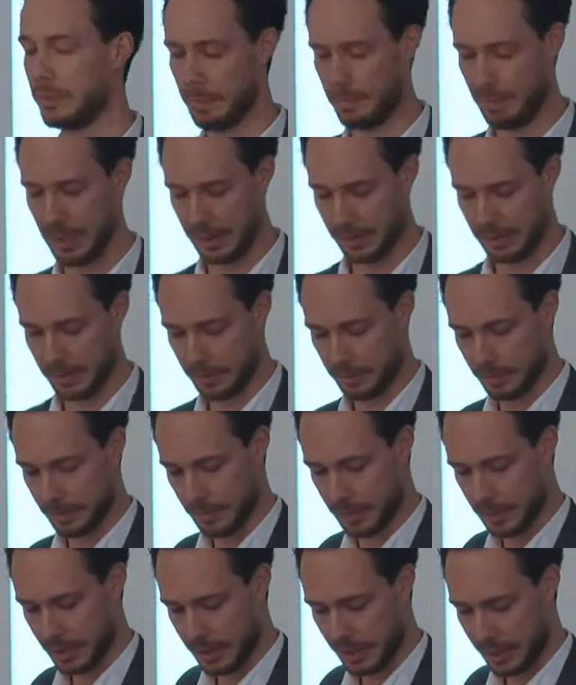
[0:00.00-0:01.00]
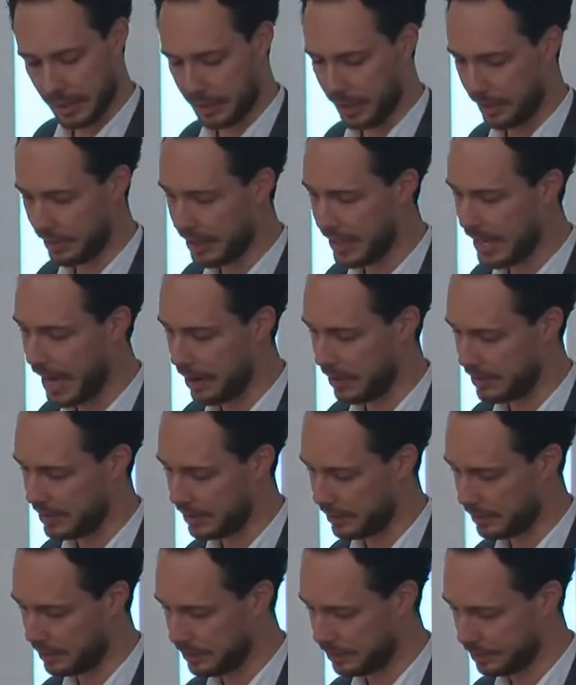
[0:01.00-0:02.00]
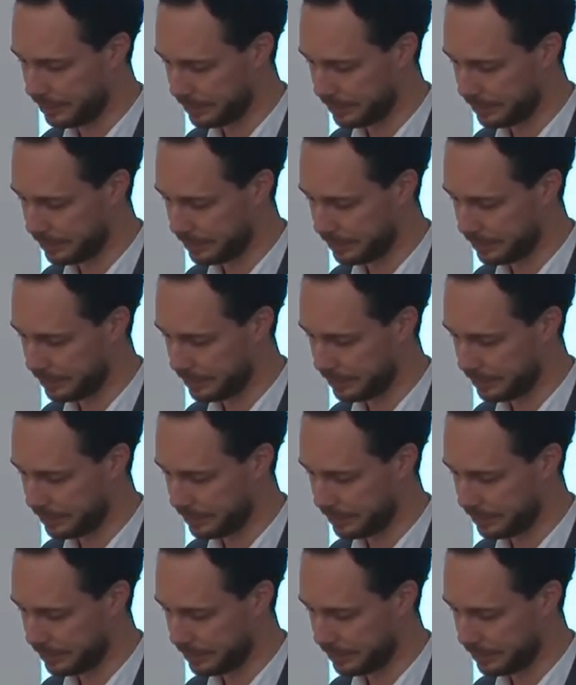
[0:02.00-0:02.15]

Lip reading: we build them. They're in the narrative.